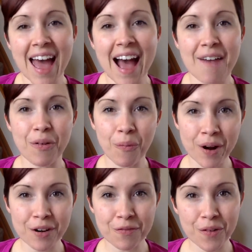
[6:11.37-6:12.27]
Have a
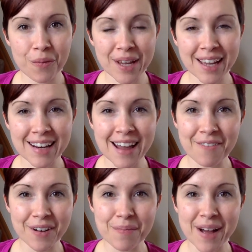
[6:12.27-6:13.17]
wonderful weekend,
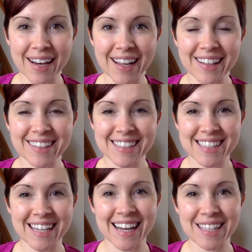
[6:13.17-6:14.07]
everybody.
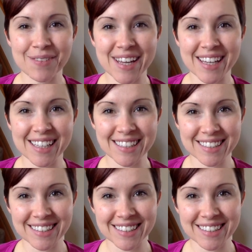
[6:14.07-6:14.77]
See you next week.